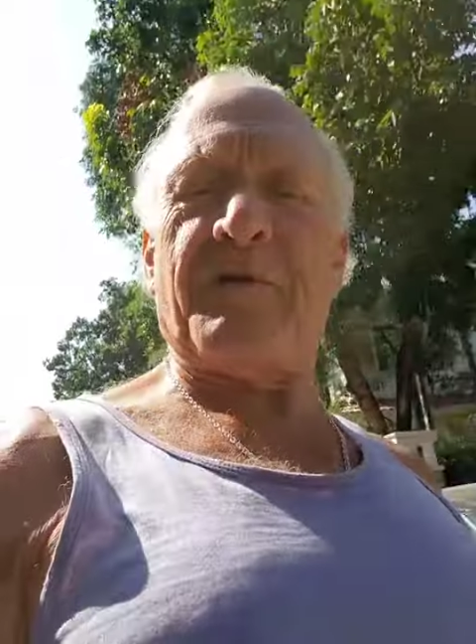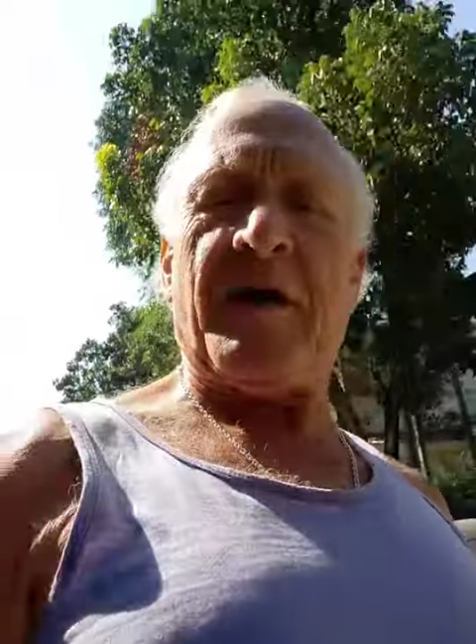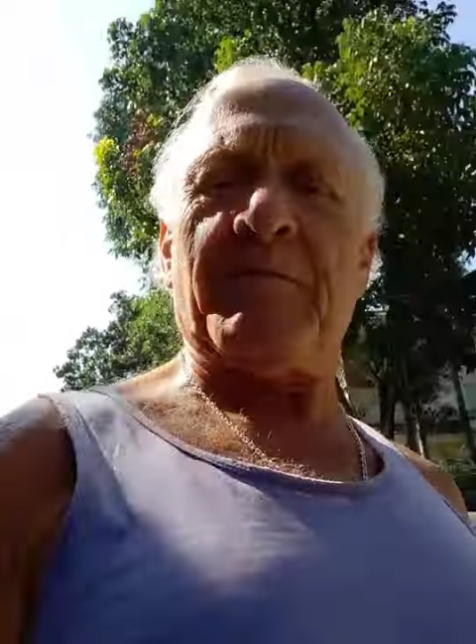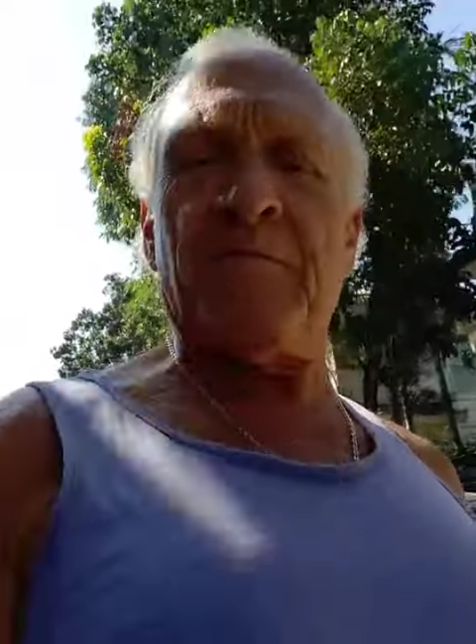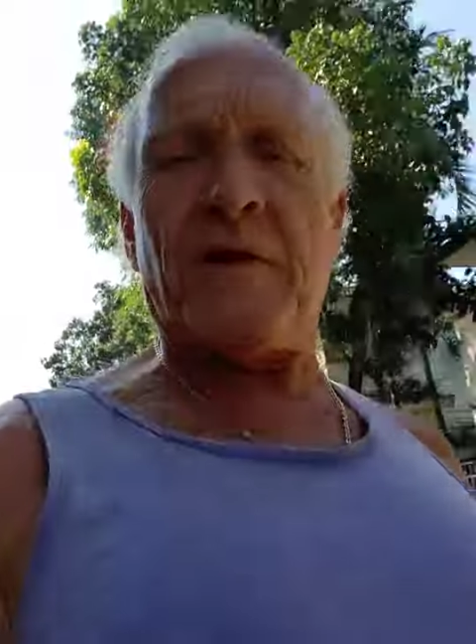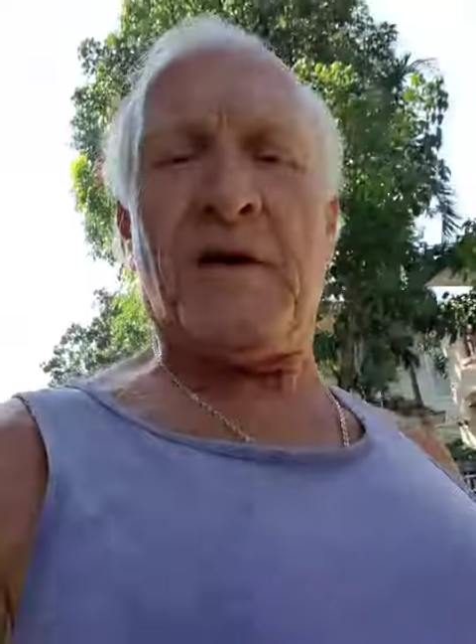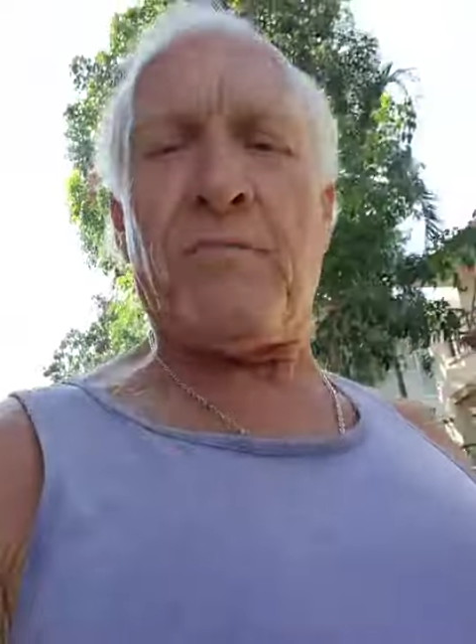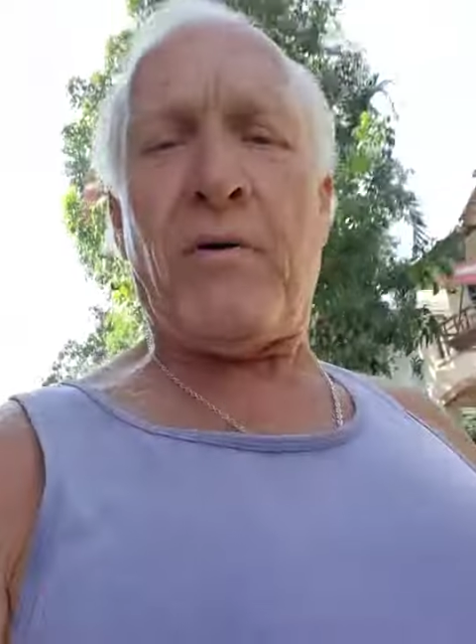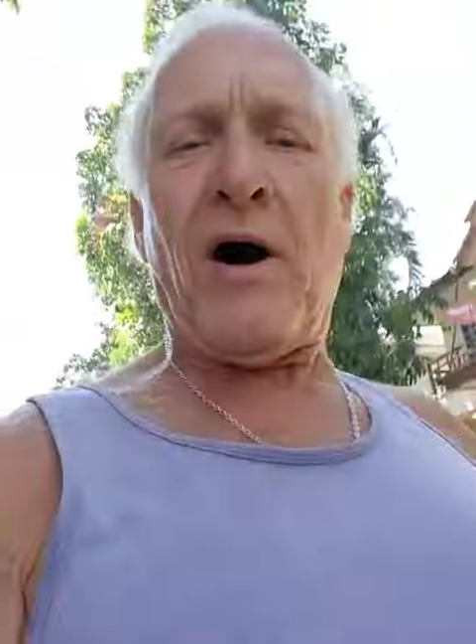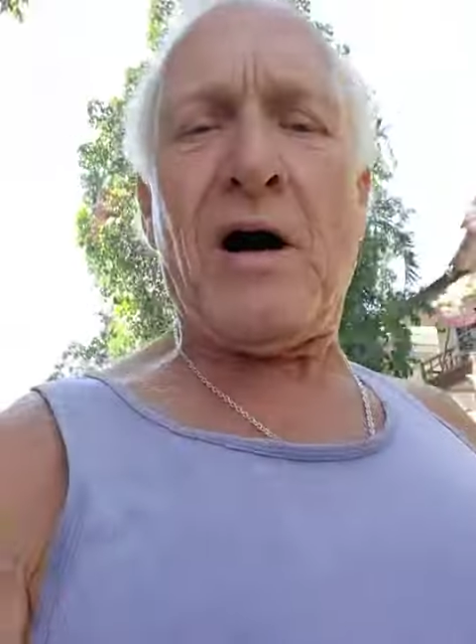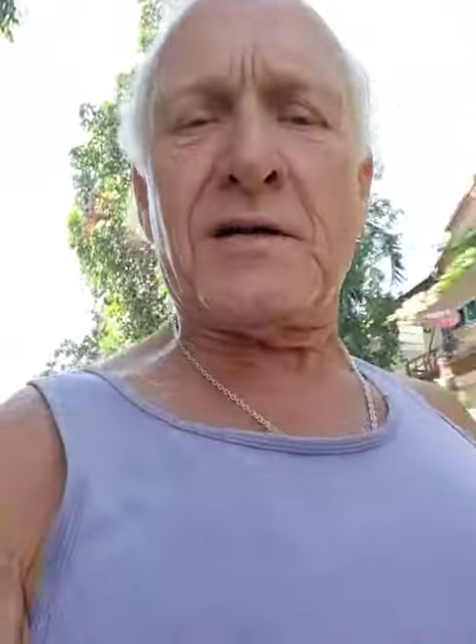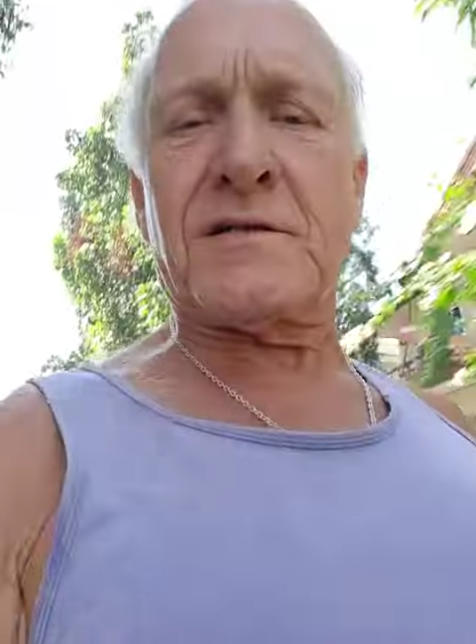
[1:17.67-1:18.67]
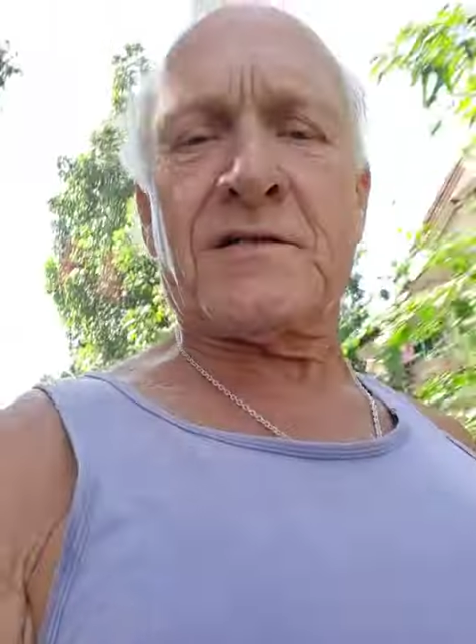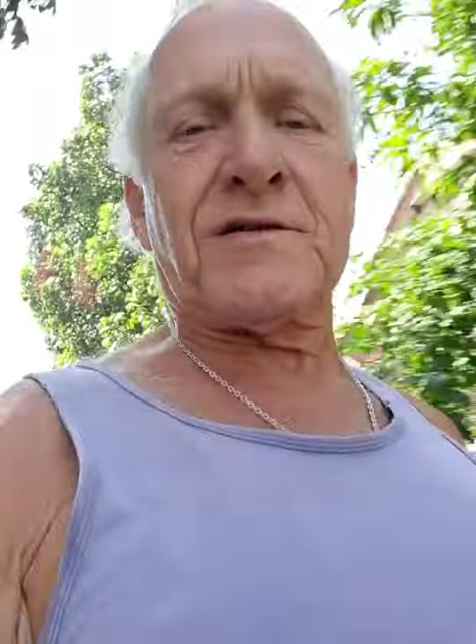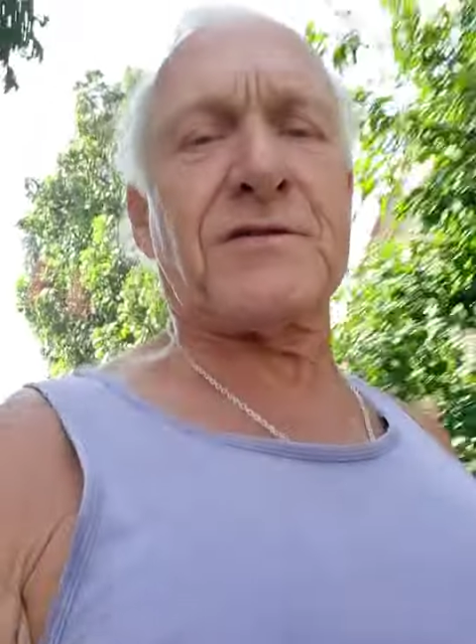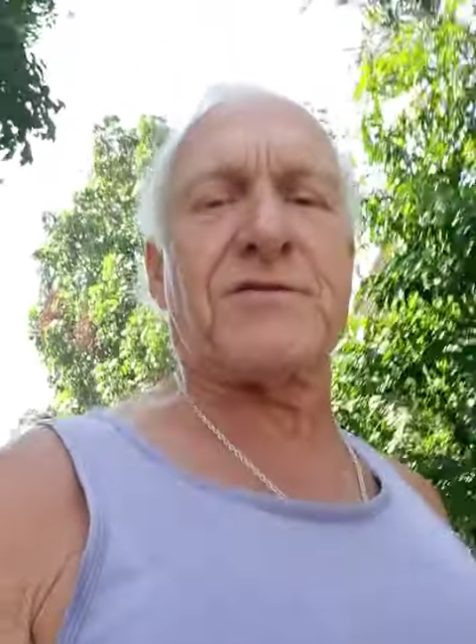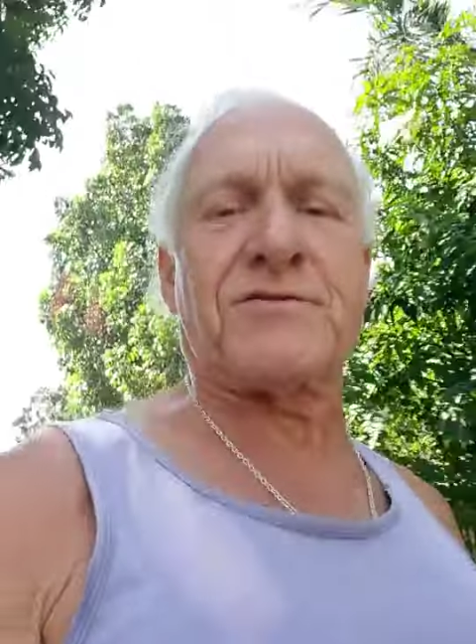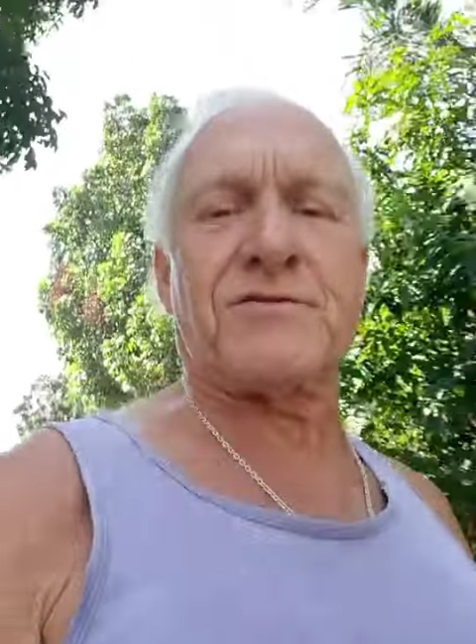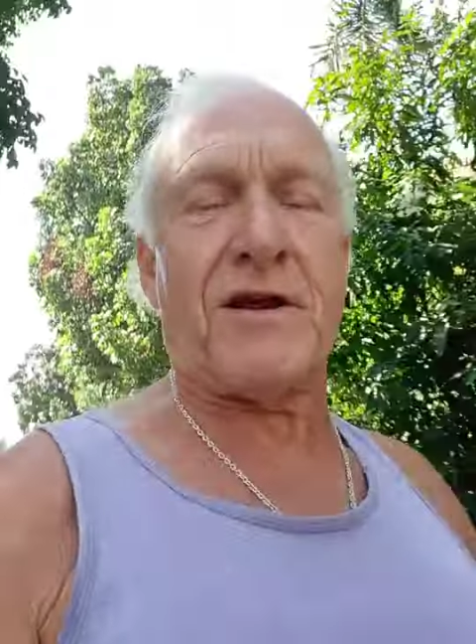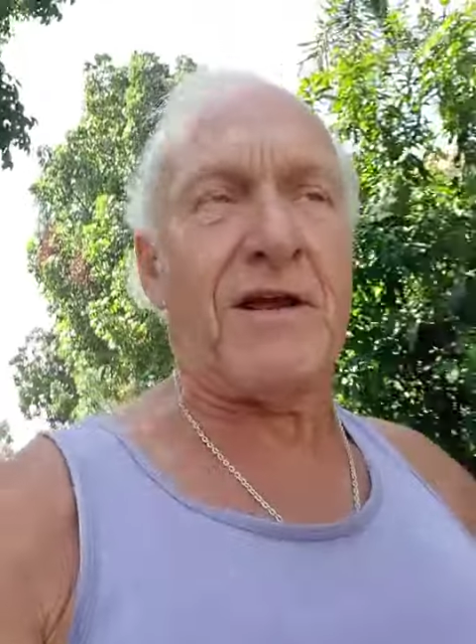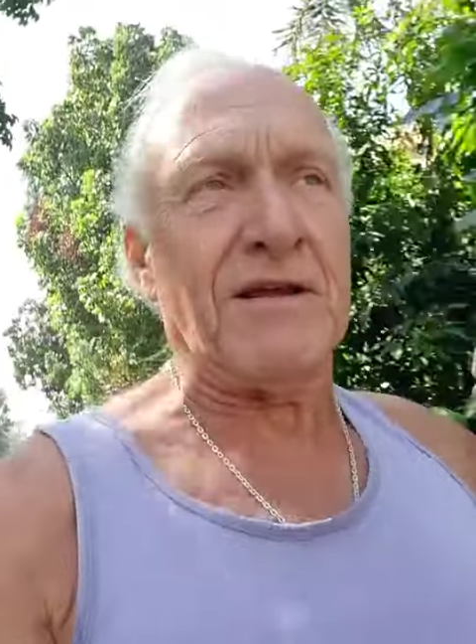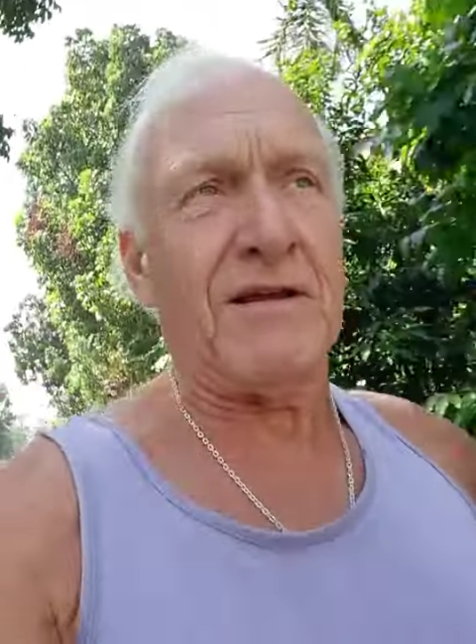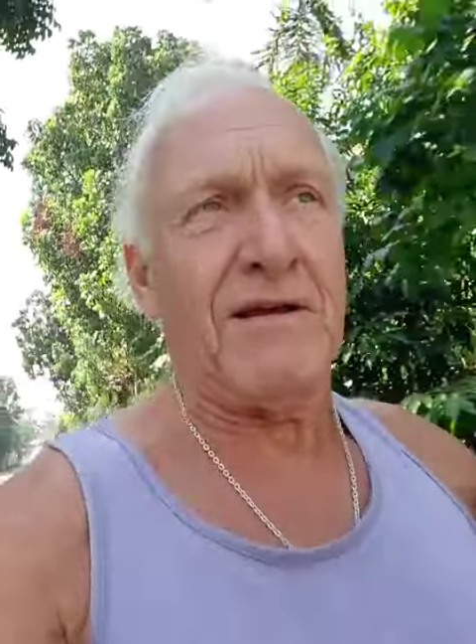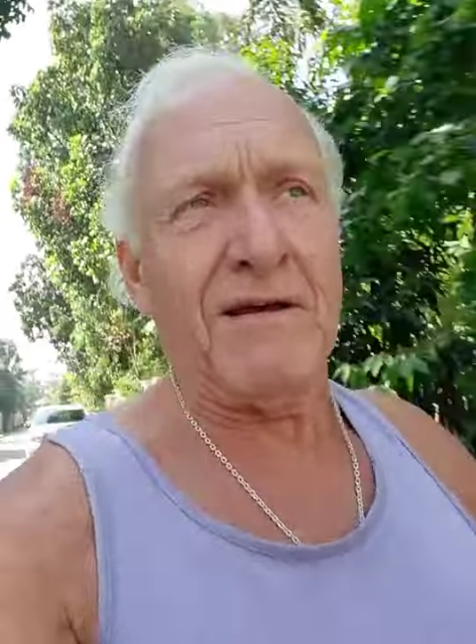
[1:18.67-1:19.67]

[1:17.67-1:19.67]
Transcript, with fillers: get my posture straight